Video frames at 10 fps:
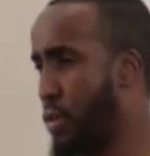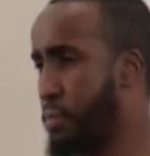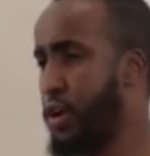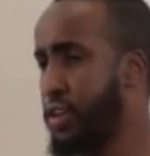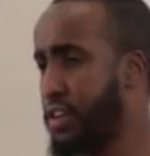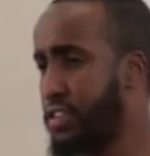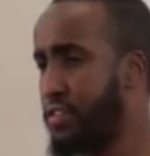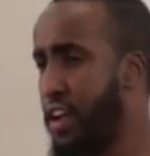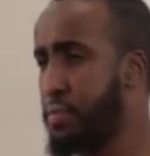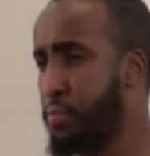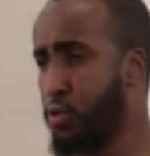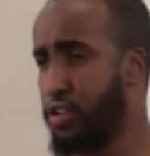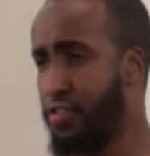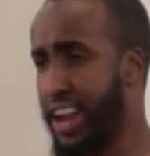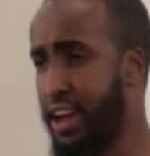on one point because it's very
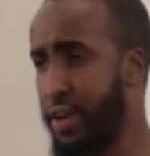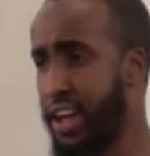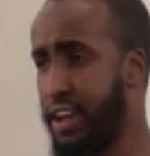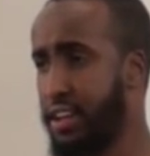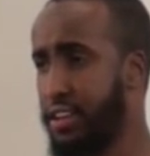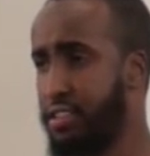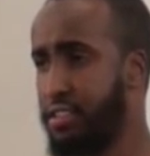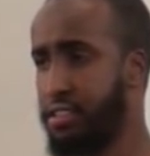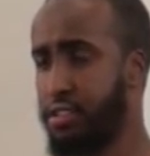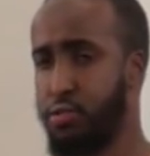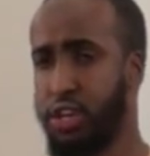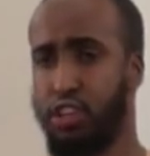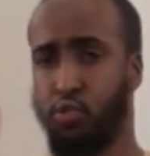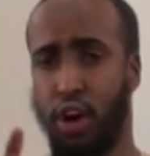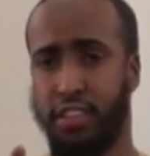important right now here, which
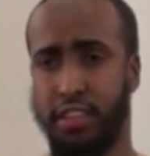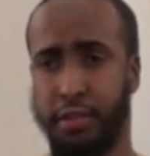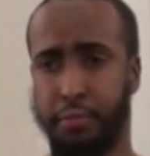is what?